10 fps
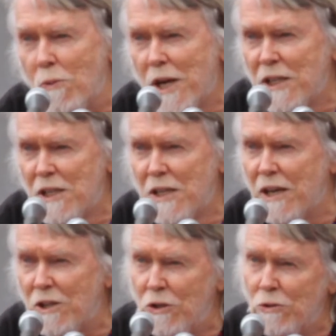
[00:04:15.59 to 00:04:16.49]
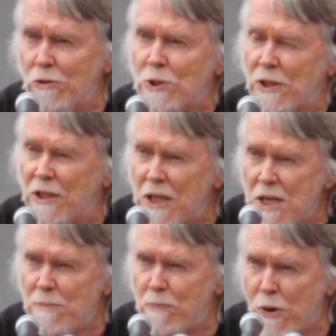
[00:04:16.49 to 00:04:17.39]
wedding and use a
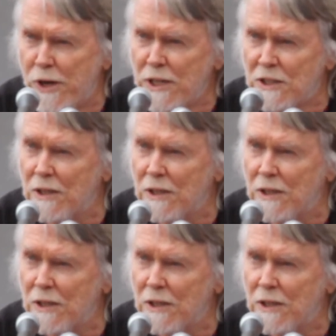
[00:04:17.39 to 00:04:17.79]
key point,